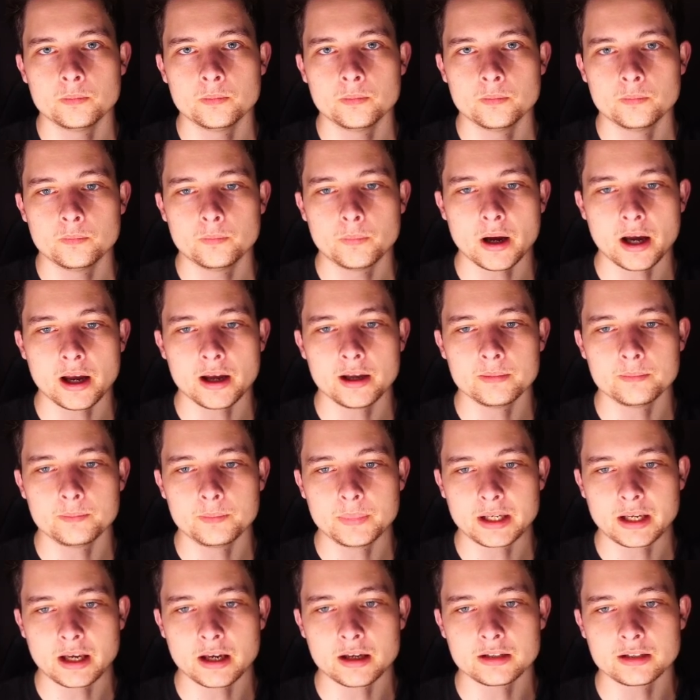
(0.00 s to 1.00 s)
but
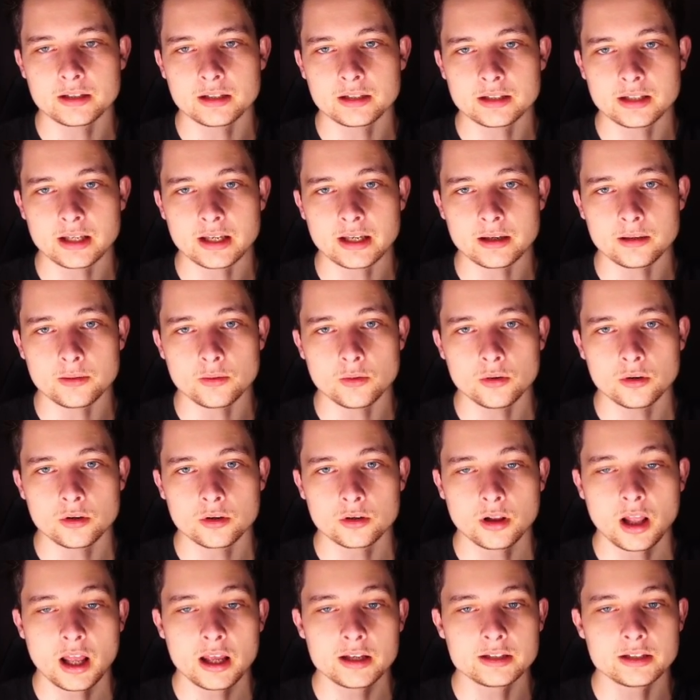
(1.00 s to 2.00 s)
because it's a
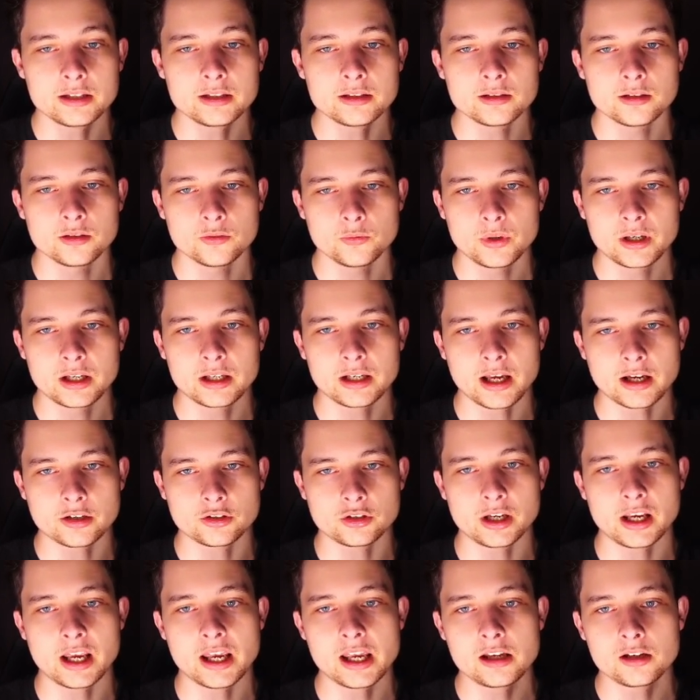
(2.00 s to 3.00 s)
closet, we can actually
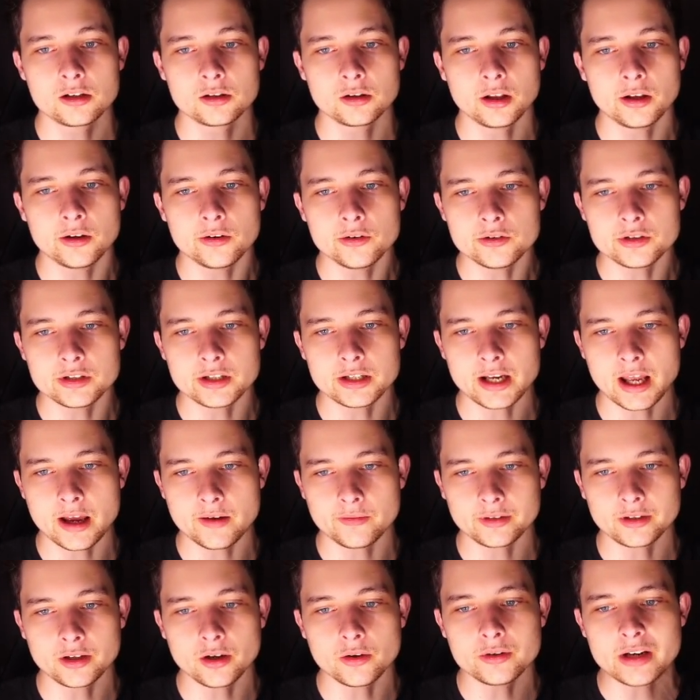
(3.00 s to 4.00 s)
hang clothes and have
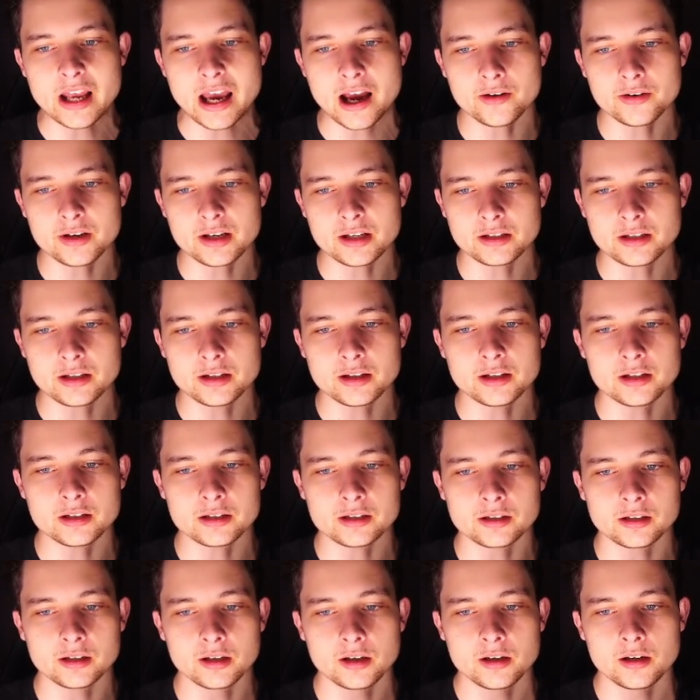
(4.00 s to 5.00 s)
it go down into this
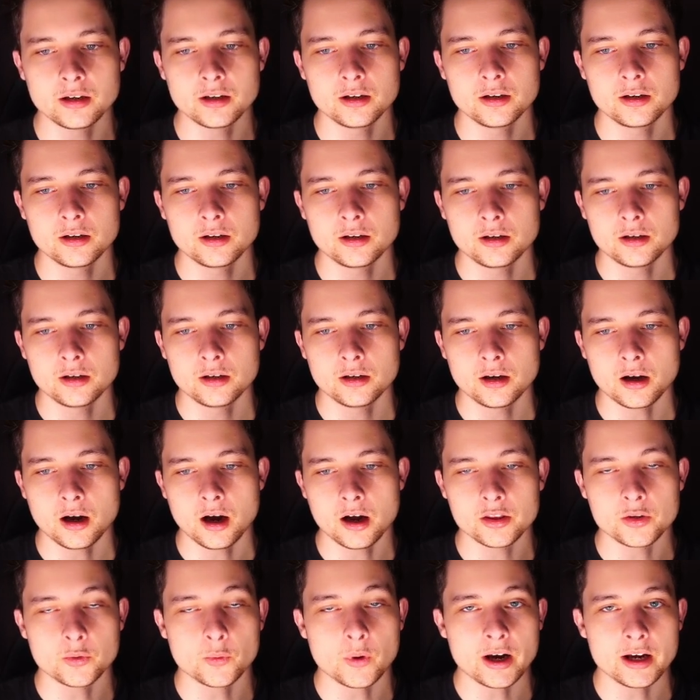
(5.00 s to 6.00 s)

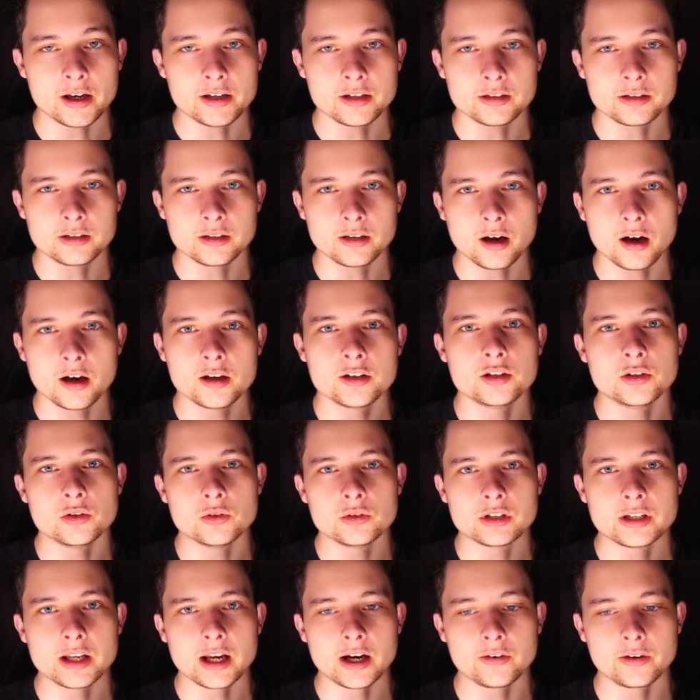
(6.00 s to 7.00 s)
otherwise
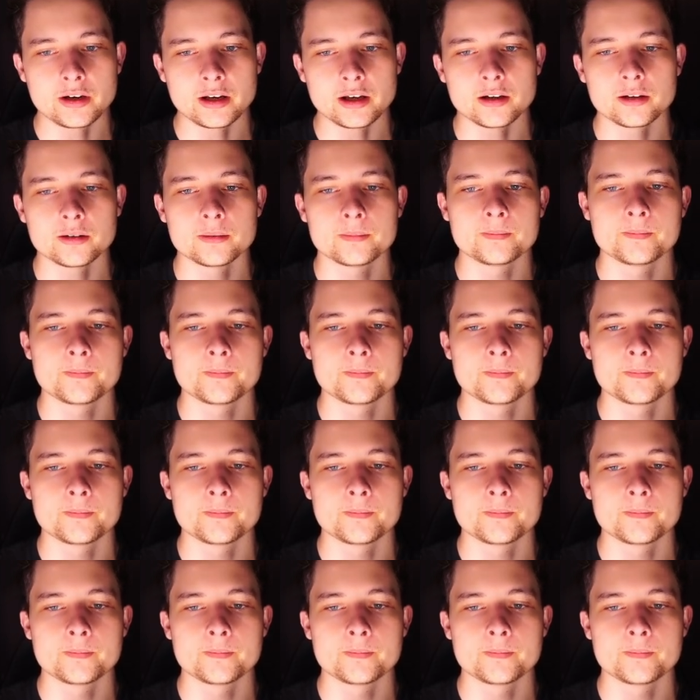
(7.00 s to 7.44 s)
unused area.